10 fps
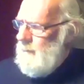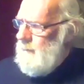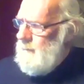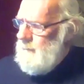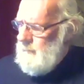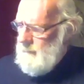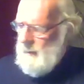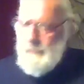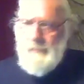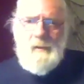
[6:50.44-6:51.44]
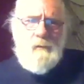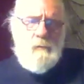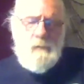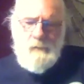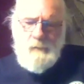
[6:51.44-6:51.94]
a
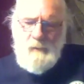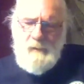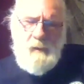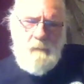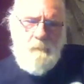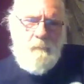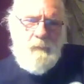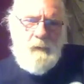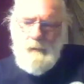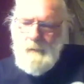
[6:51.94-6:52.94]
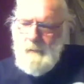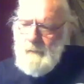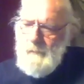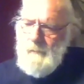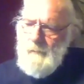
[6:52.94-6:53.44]
shareholders meeting
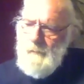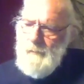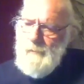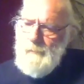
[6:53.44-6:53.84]
that was